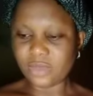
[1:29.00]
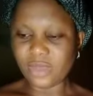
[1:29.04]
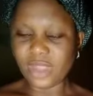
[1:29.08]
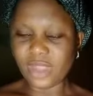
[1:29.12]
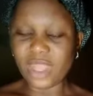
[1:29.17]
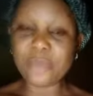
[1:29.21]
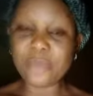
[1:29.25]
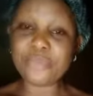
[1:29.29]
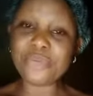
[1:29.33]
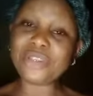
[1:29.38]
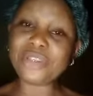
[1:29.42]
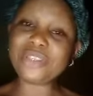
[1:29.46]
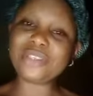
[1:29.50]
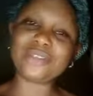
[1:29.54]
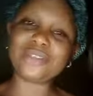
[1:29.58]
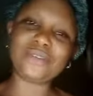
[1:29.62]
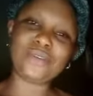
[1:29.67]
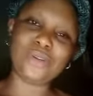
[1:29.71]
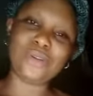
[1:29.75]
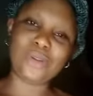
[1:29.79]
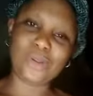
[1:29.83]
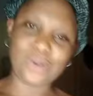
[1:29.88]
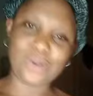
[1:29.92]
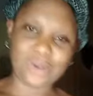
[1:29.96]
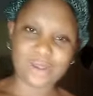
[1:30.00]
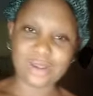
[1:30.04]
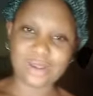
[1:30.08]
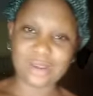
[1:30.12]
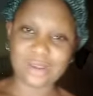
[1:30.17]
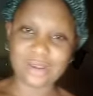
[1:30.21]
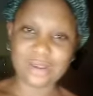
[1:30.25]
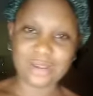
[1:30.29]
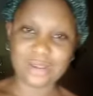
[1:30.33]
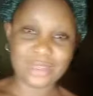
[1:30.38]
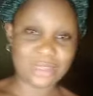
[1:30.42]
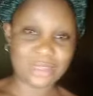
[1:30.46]
It brings good luck.
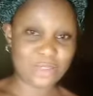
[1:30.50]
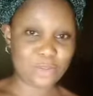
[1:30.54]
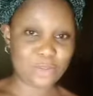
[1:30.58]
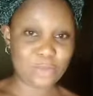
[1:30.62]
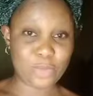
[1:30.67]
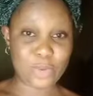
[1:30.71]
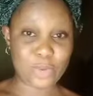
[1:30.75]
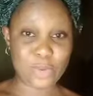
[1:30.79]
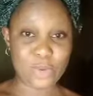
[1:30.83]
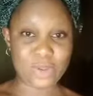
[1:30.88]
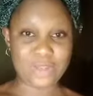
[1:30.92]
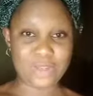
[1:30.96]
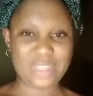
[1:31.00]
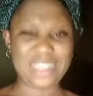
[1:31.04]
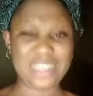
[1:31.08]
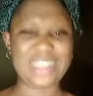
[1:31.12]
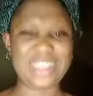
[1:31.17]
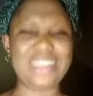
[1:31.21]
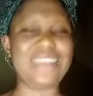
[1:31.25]
It's number one.